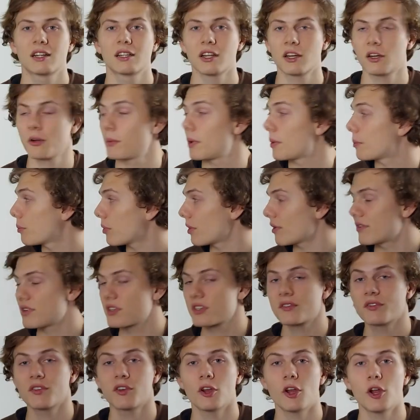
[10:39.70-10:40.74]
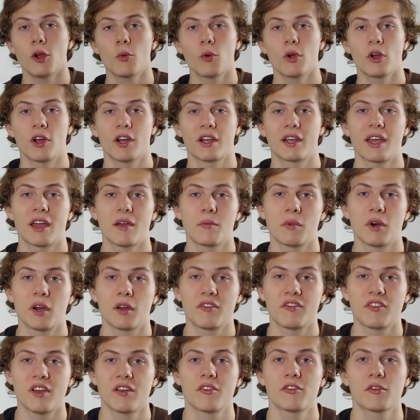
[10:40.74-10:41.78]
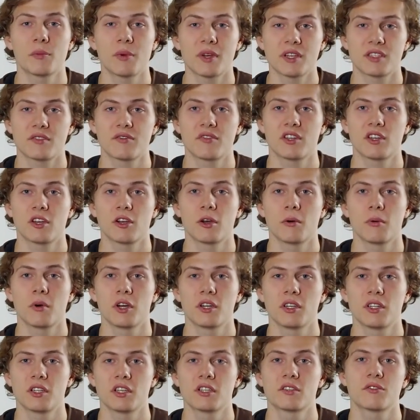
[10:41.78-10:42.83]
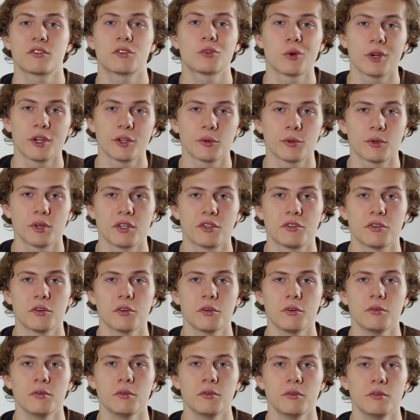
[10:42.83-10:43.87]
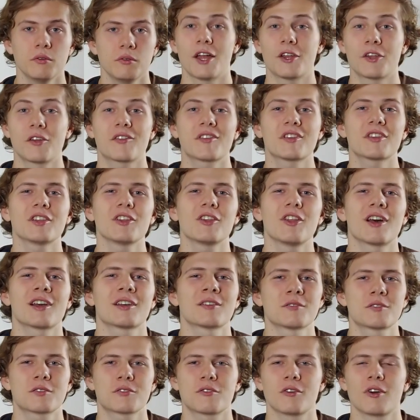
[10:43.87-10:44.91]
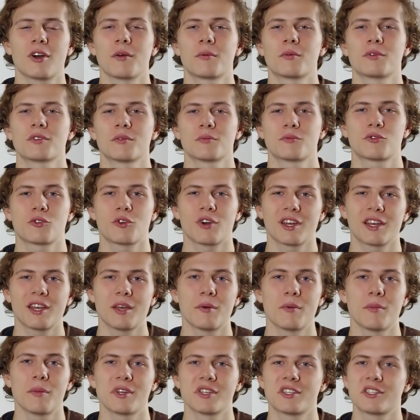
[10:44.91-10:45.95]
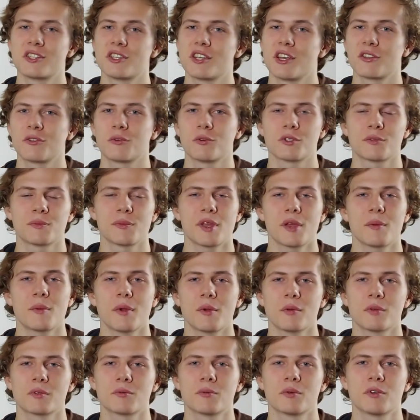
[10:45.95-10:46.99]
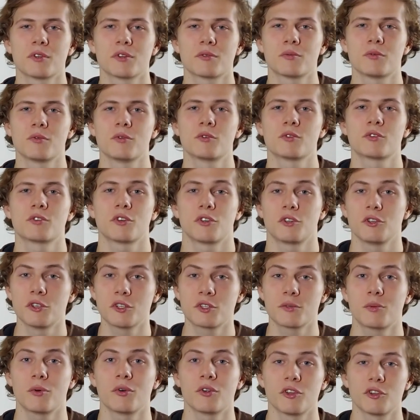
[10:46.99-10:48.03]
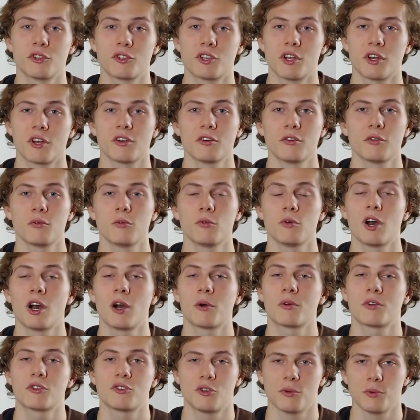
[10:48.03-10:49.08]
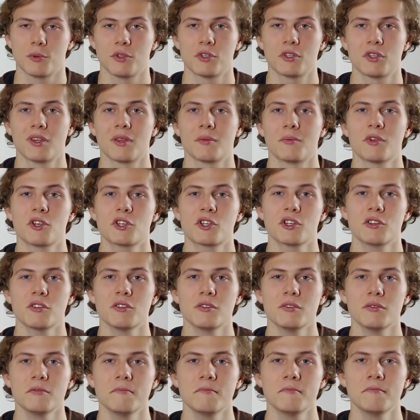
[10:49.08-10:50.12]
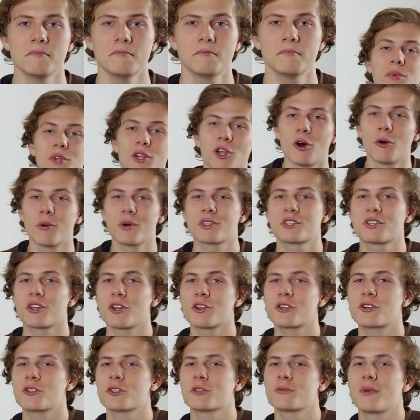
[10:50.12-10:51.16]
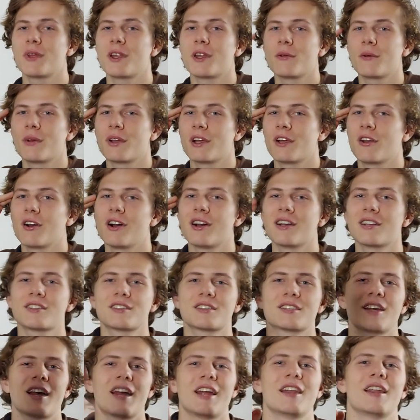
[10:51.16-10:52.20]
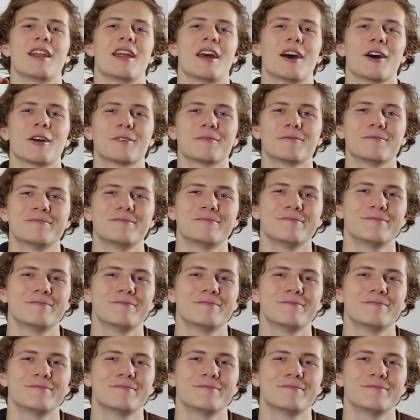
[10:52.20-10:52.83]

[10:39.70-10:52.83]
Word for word: Click on my previous video where I gave my favorite passive income ideas for 2022. And don't forget to like and subscribe because I'm trying to get my message out to as many people as possible so you supporting the channel will help contribute to the mission. Below my socials, but anyway guys, heading out.